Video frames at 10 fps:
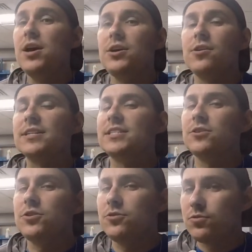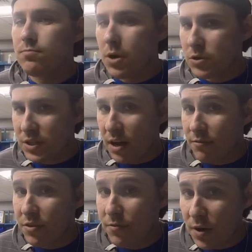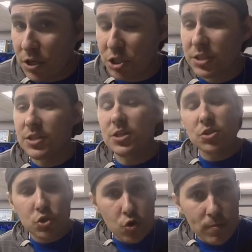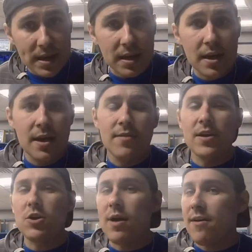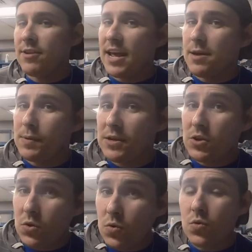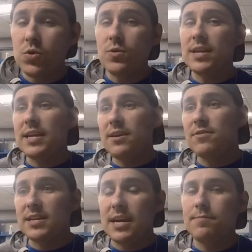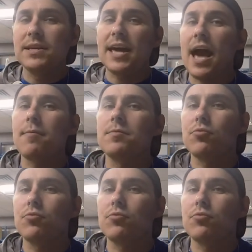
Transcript: You can still use most of the functions. Assuming that you have an APU, you can even keep the cabin